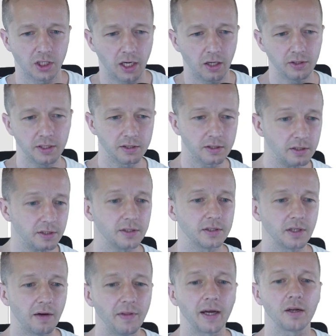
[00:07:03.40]
child instances
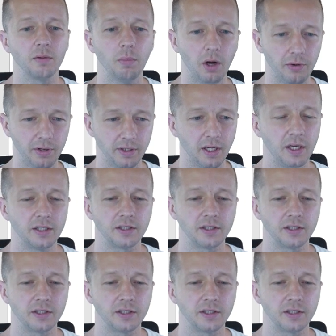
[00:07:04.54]
of that component.